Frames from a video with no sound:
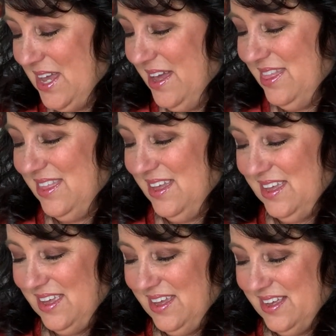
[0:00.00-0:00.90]
I
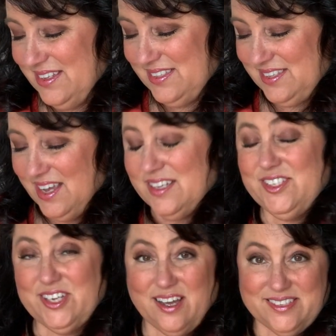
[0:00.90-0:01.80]
think is
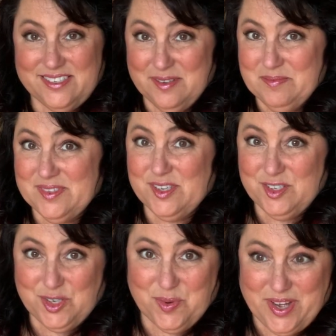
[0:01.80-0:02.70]

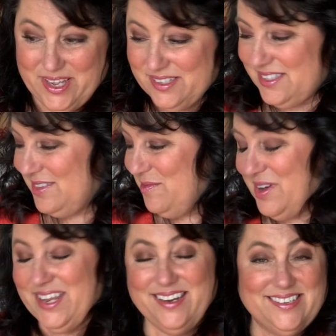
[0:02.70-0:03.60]
Jasem's choice of
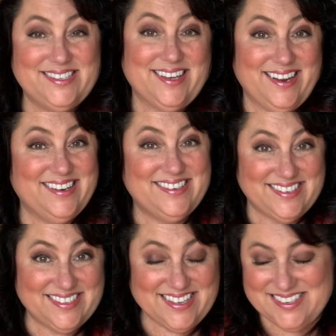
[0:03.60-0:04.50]
what he decided
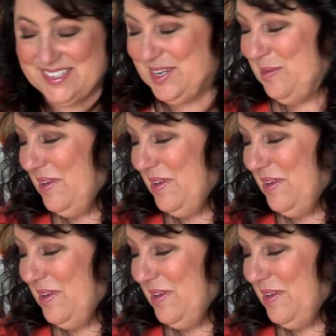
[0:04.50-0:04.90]
to send to